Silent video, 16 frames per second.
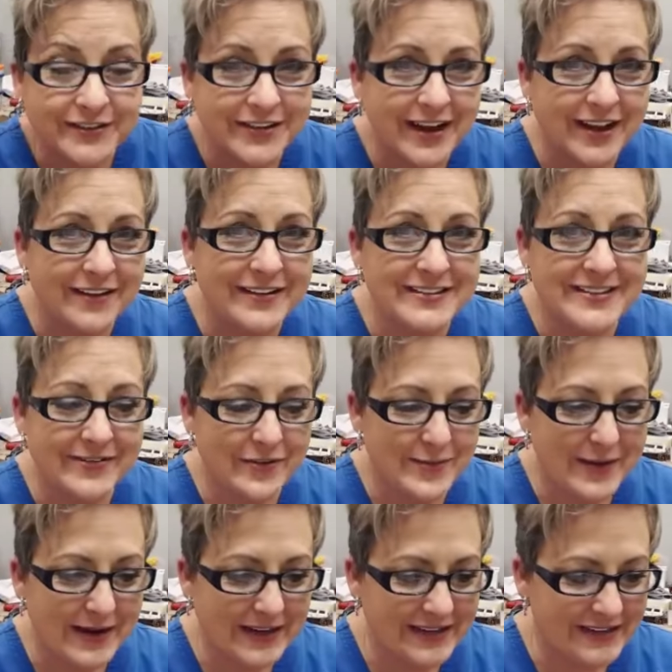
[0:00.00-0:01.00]
How is
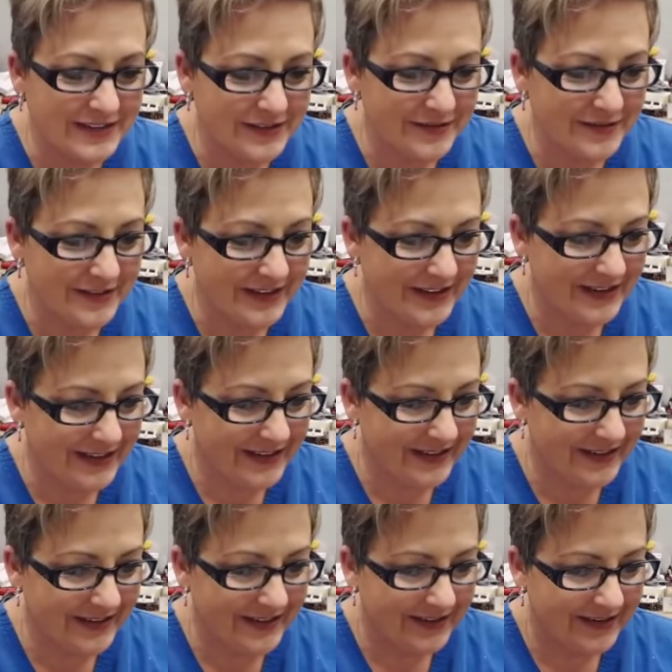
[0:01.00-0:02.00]
everybody
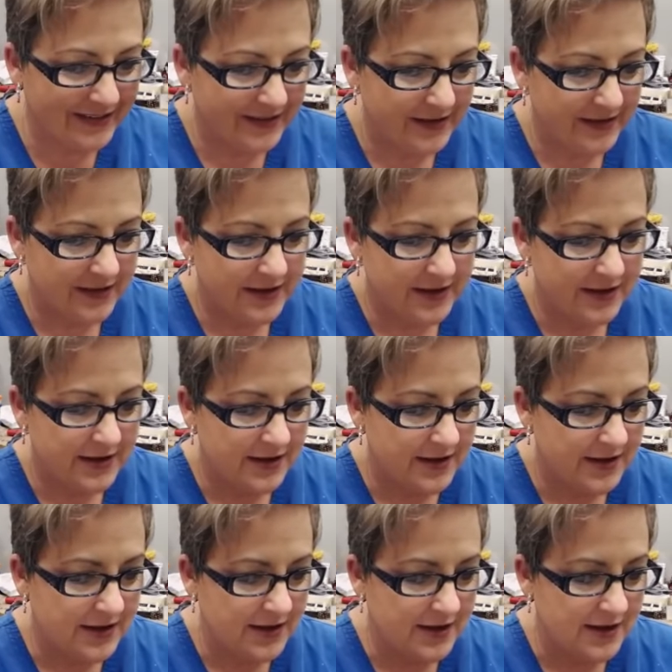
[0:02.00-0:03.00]
doing?
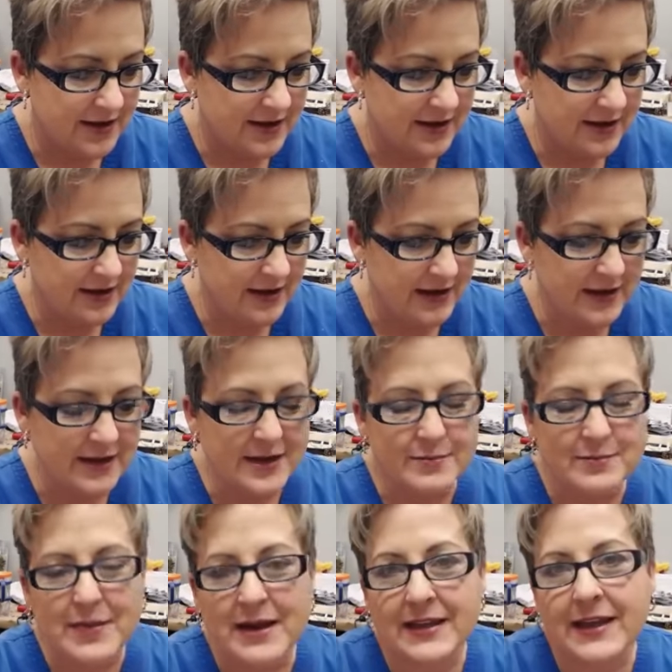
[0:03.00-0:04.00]
I am
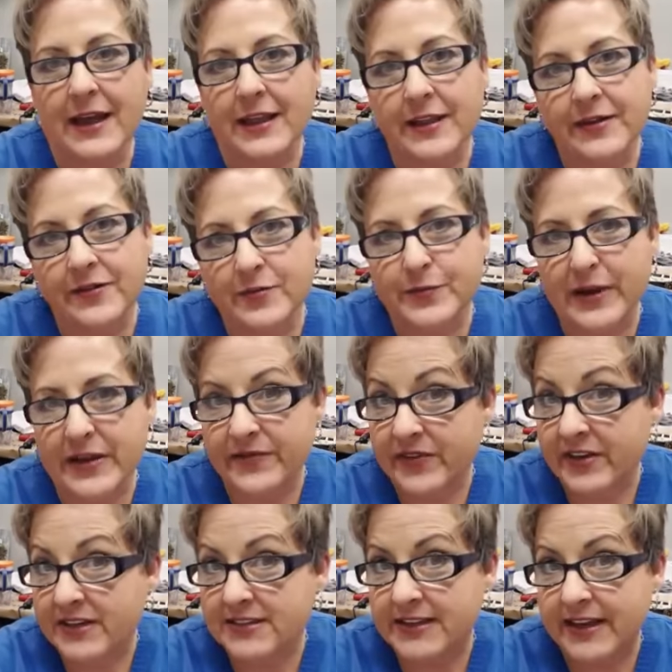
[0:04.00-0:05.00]
Michaela from Paint
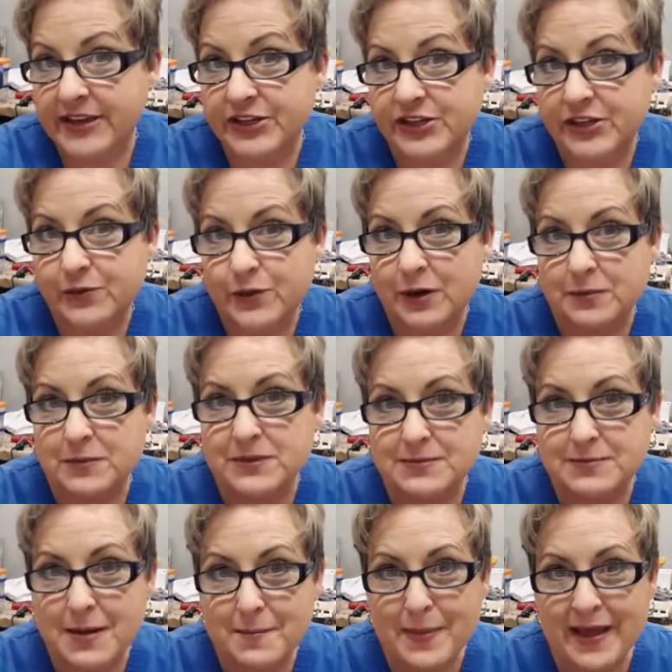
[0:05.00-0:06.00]
Fixation. Welcome to
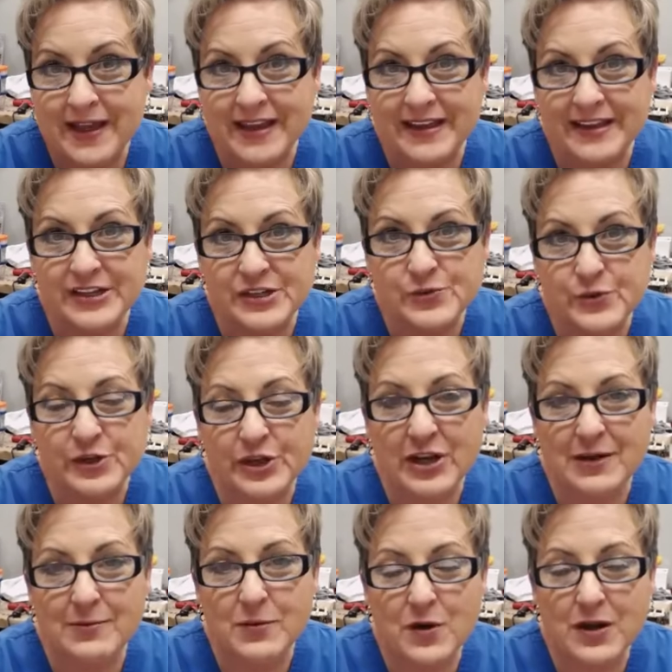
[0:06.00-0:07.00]
my page. When you
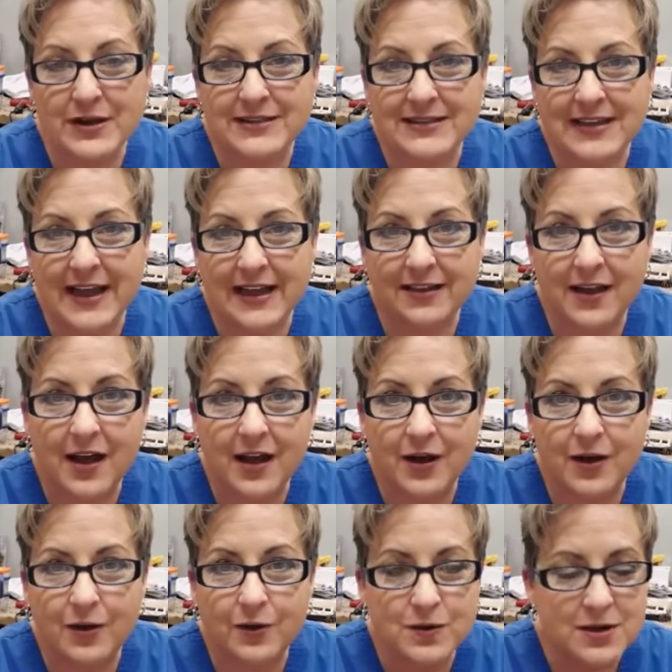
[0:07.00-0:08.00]
come on, say
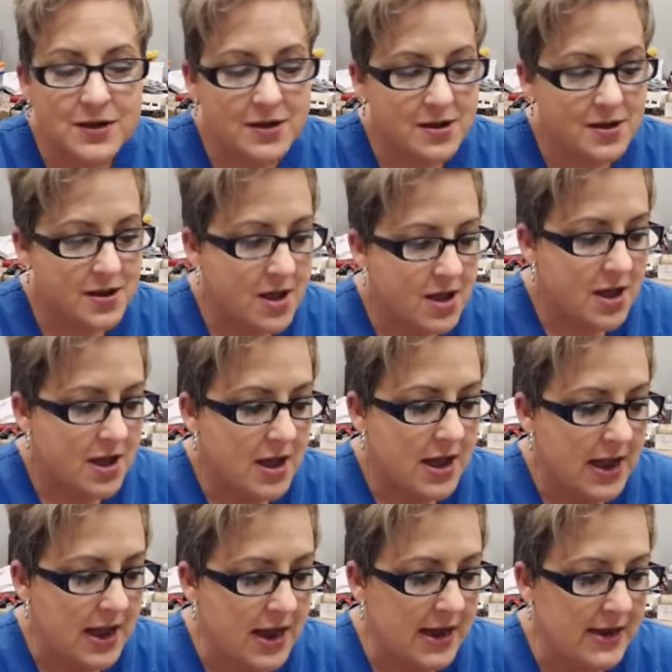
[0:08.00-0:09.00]
hello.
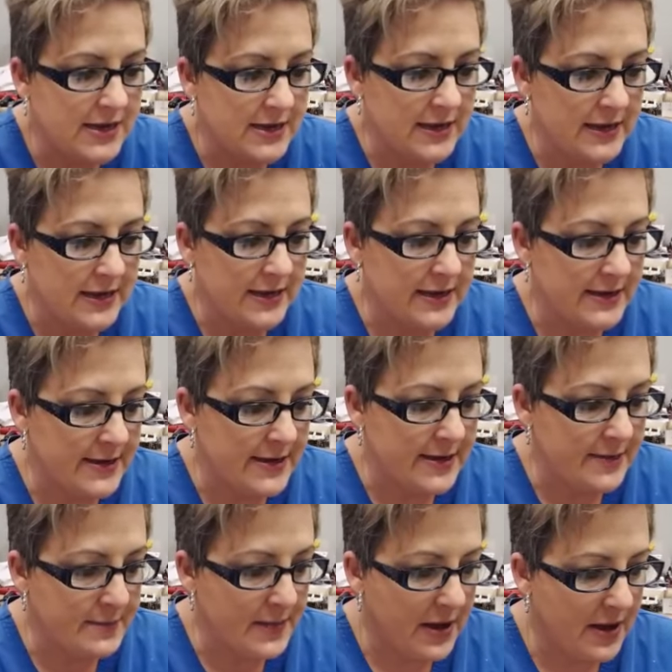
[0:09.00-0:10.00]
I
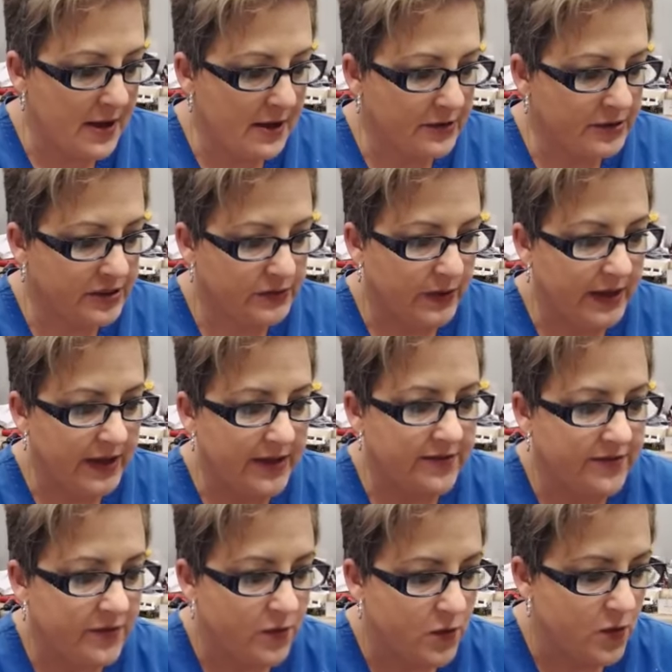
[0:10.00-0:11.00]
am just waiting
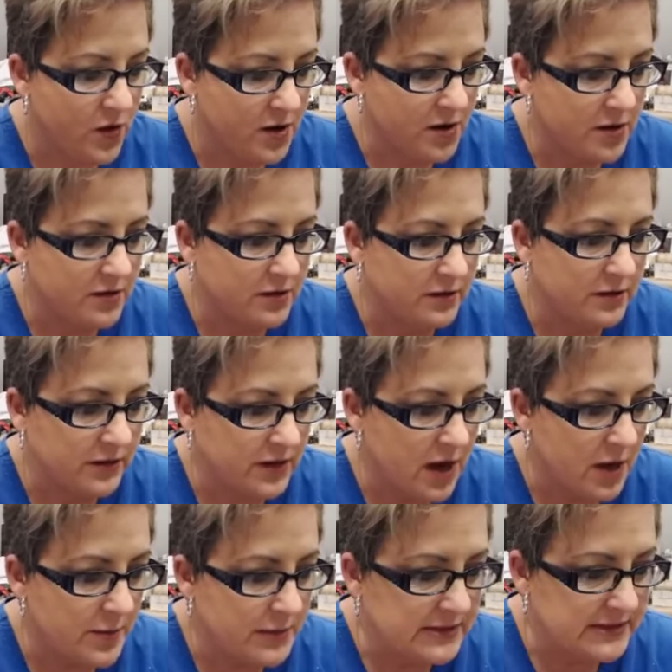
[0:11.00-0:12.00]
for the
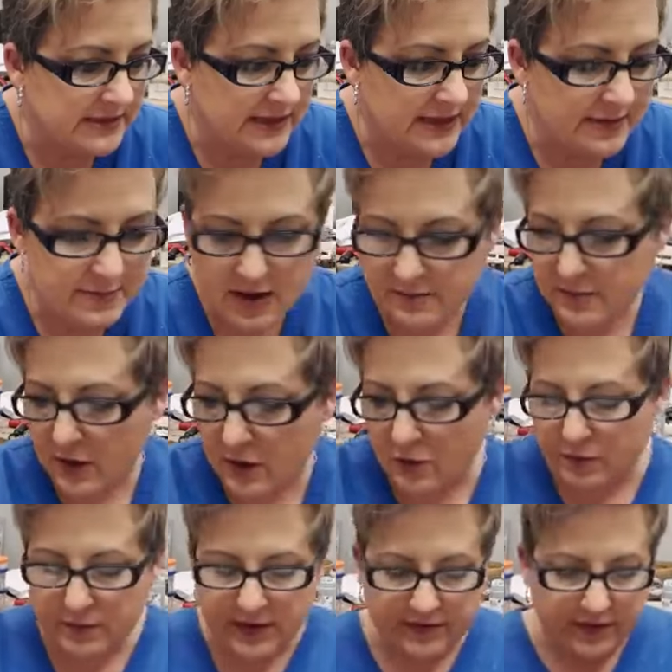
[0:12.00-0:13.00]
comments to come up.
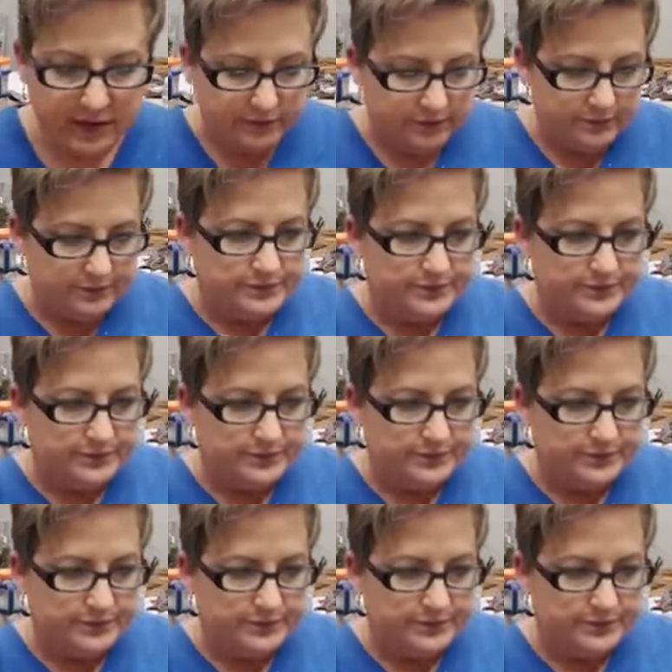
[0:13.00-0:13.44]
Oh, my phone.